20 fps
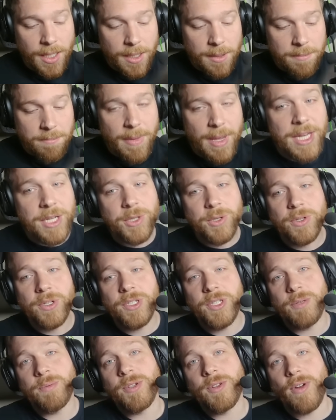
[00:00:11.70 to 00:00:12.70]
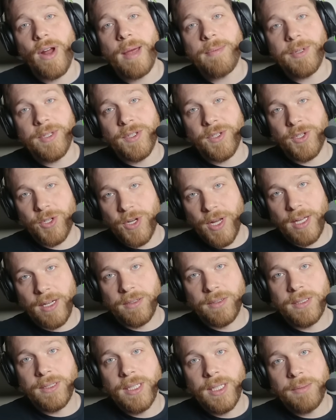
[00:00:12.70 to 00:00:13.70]
make sure you subscribe to this
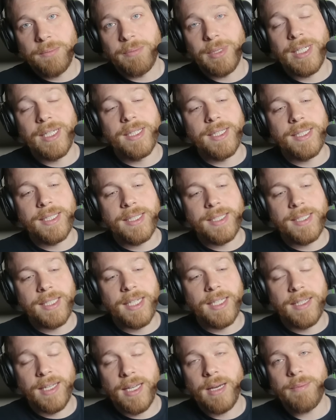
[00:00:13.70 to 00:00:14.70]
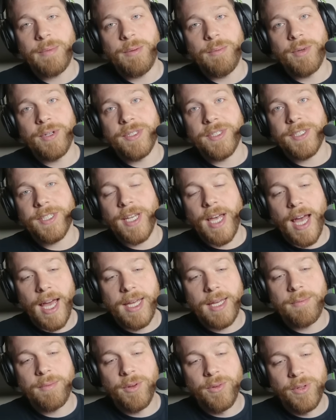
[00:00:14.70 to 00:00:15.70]
channel because in the coming months,
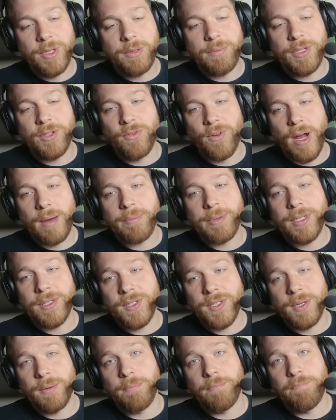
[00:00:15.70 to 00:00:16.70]
I am going to be dropping some